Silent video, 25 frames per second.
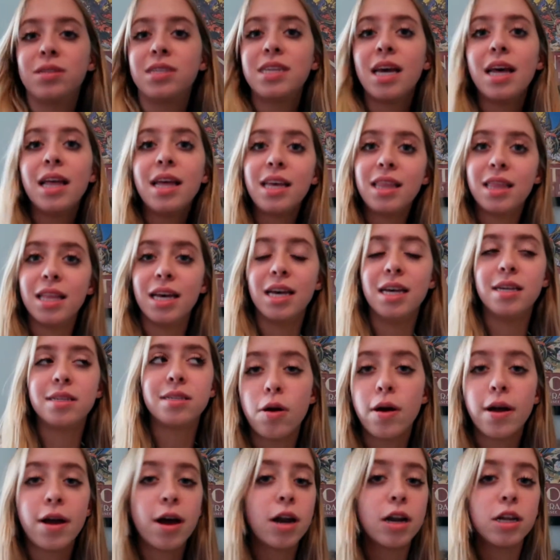selling this, so
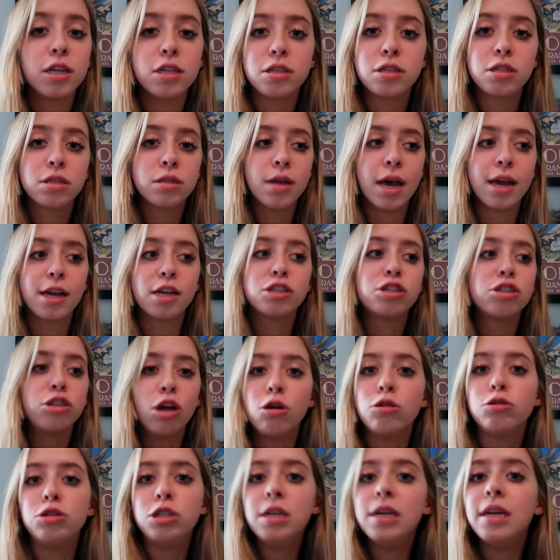I got it like
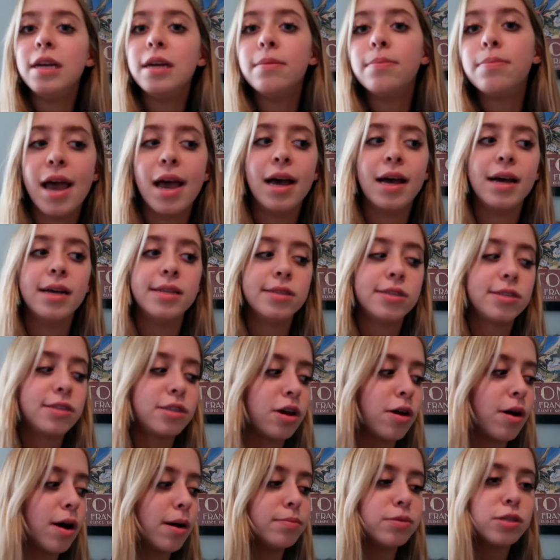so cheap, and
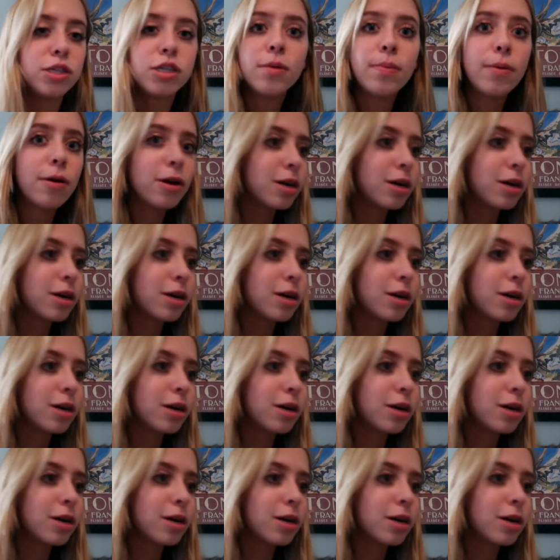so I'm super